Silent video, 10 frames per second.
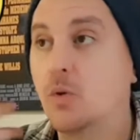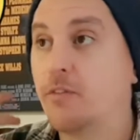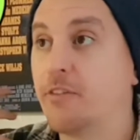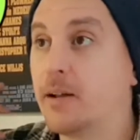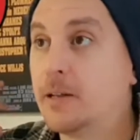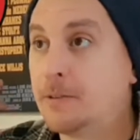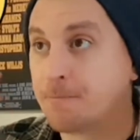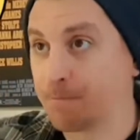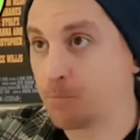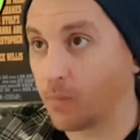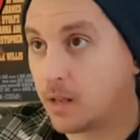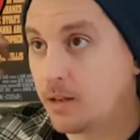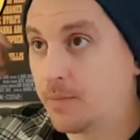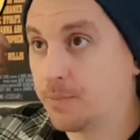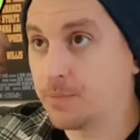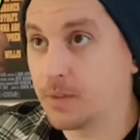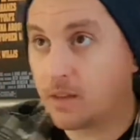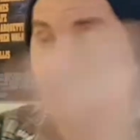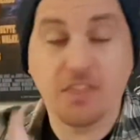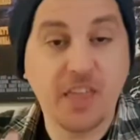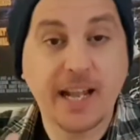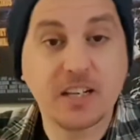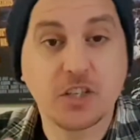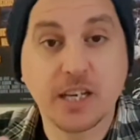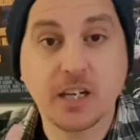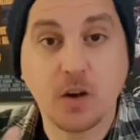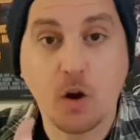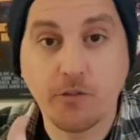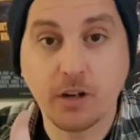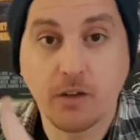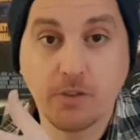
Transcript: of the things that it can offer